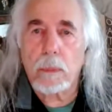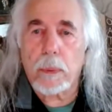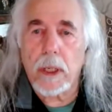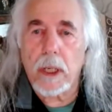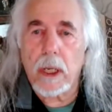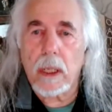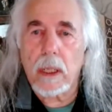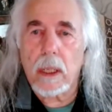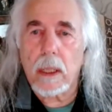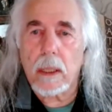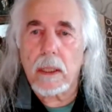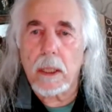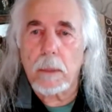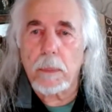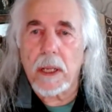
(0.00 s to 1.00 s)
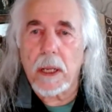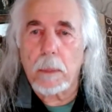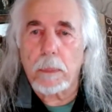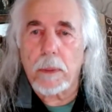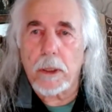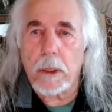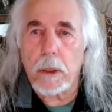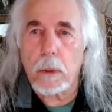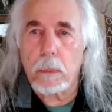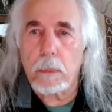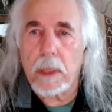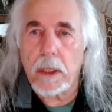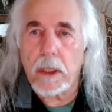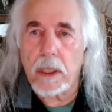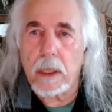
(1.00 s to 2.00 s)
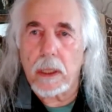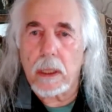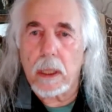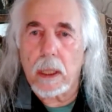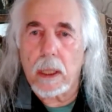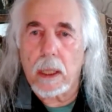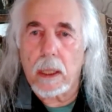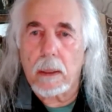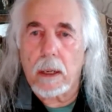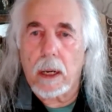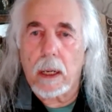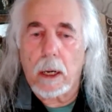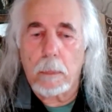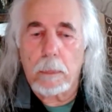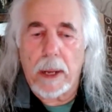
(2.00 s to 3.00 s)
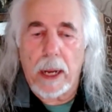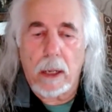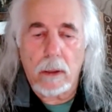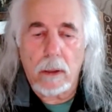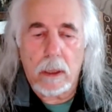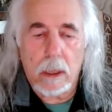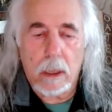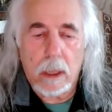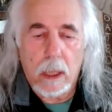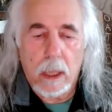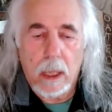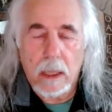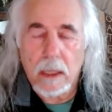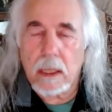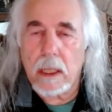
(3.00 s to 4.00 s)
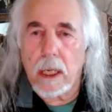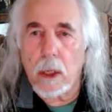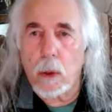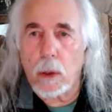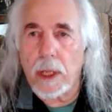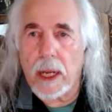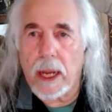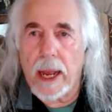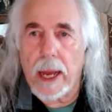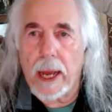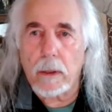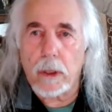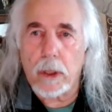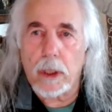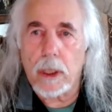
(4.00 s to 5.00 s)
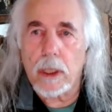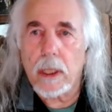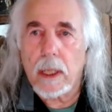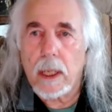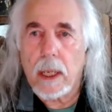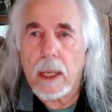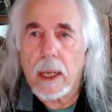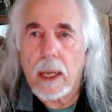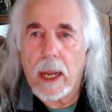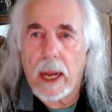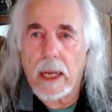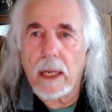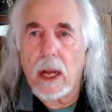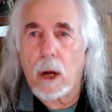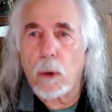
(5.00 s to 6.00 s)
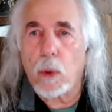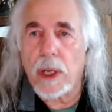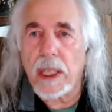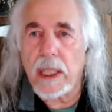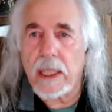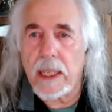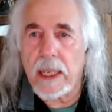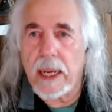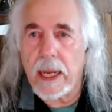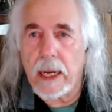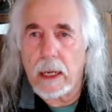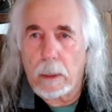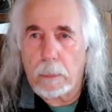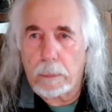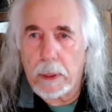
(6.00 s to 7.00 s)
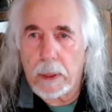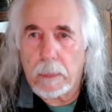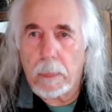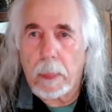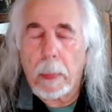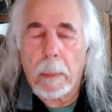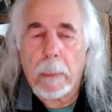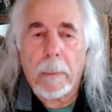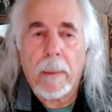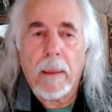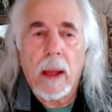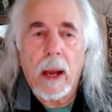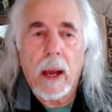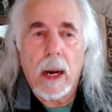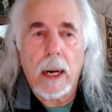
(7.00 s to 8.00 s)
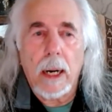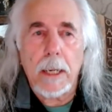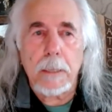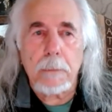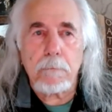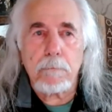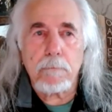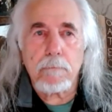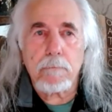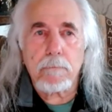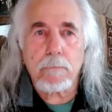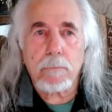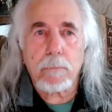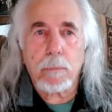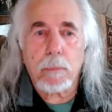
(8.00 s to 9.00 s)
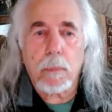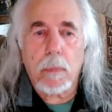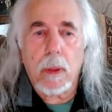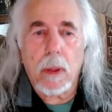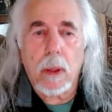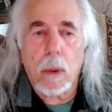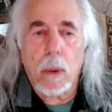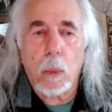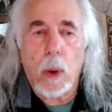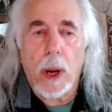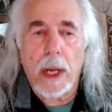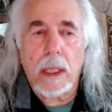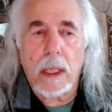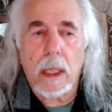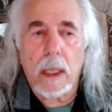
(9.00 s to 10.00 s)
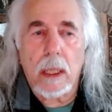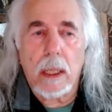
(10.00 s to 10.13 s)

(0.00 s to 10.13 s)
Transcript: bring something up that you mentioned about sitting on the couch and not wanting to get up. Um, when